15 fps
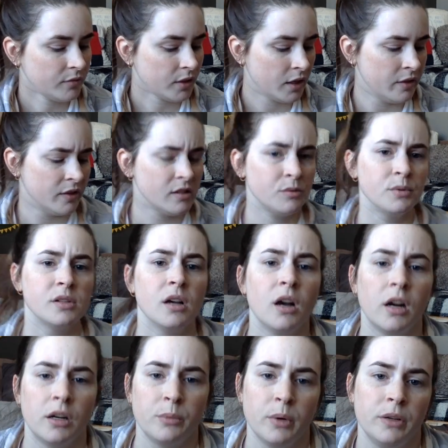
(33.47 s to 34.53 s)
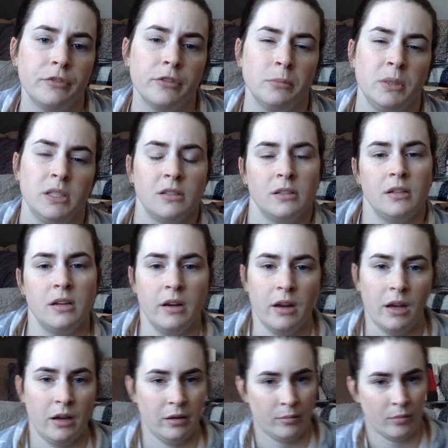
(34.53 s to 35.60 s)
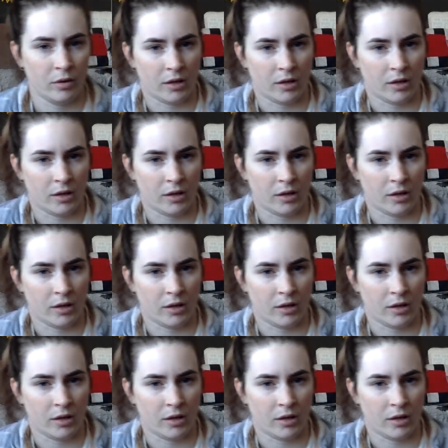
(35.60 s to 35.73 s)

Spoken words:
And this was a hard one for me to name